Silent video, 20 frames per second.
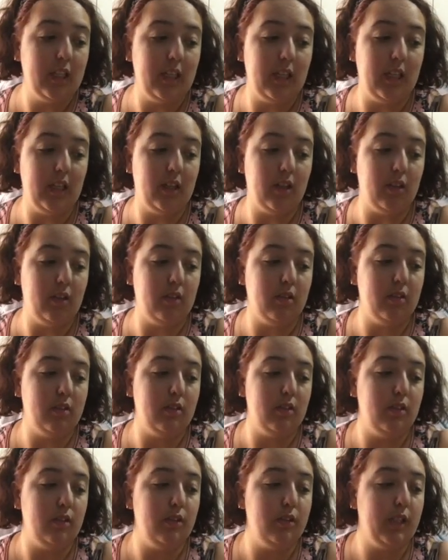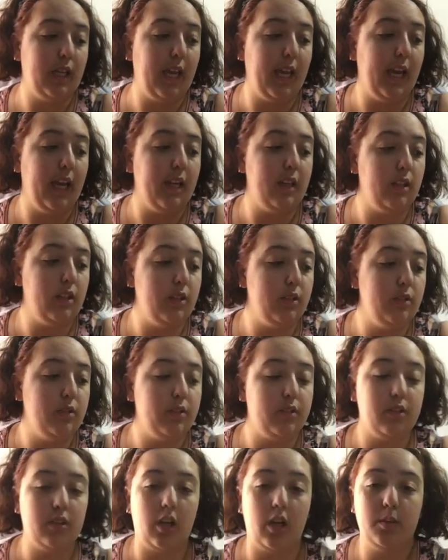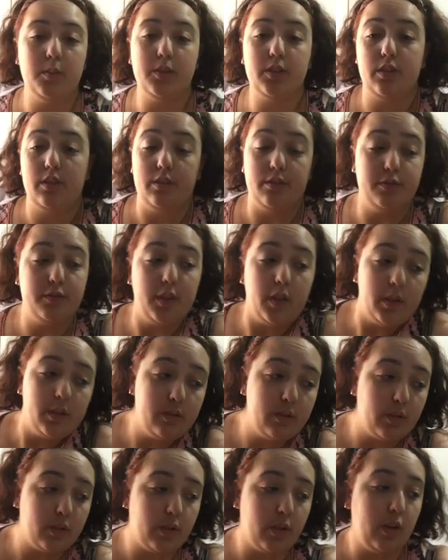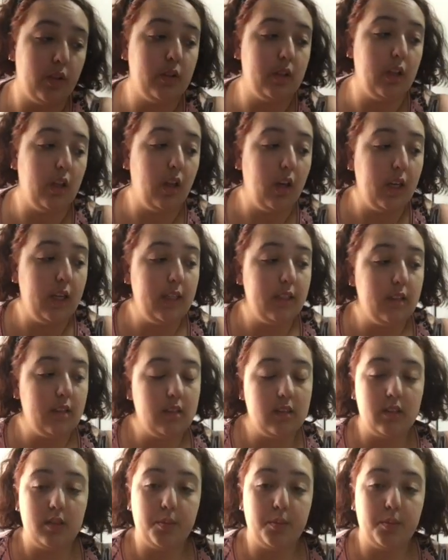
Now, you can use timers on your phone or online